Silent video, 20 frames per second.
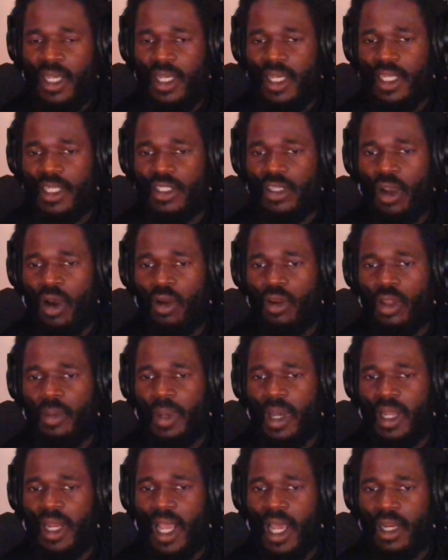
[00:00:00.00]
It's all
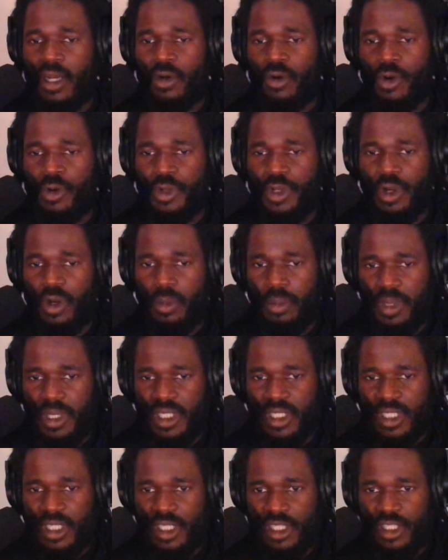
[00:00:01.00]
about how to grow your
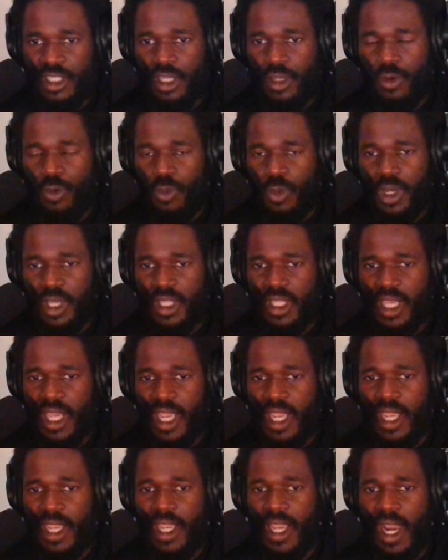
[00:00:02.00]
business with
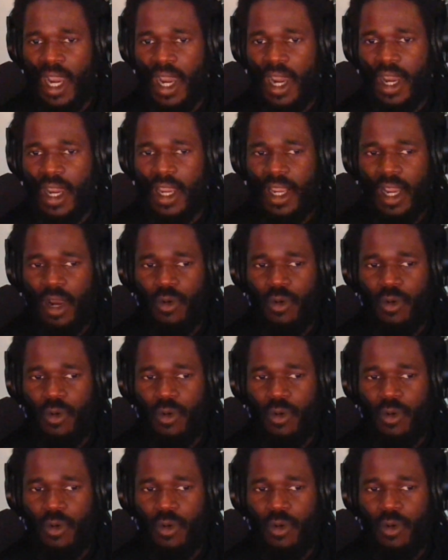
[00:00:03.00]
AI.